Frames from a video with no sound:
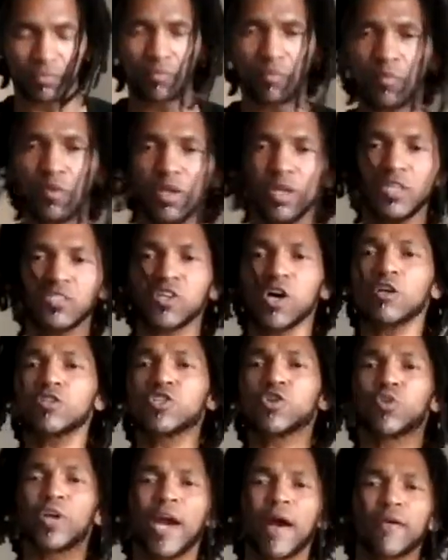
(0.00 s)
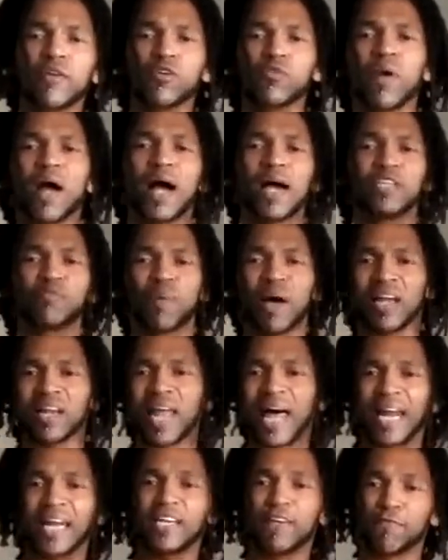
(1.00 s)
It's also characterized by a
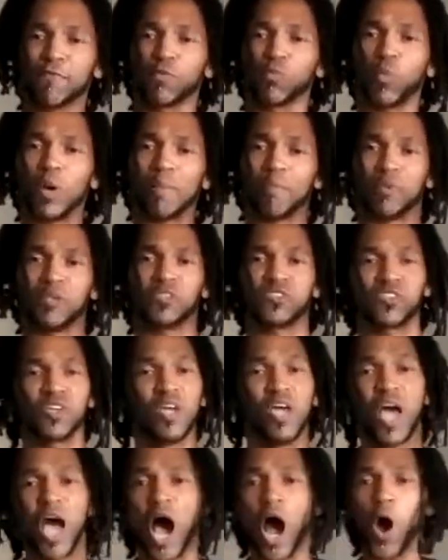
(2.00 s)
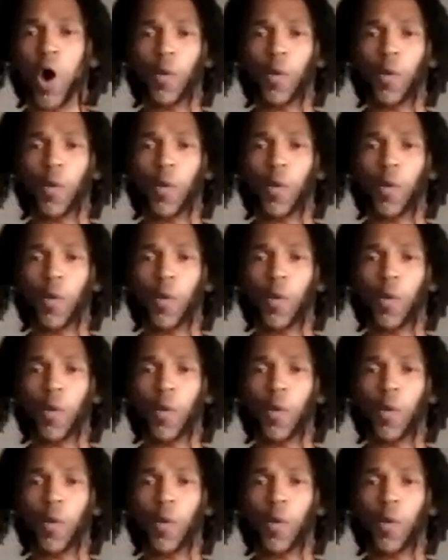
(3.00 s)
lot of different weapons. I'll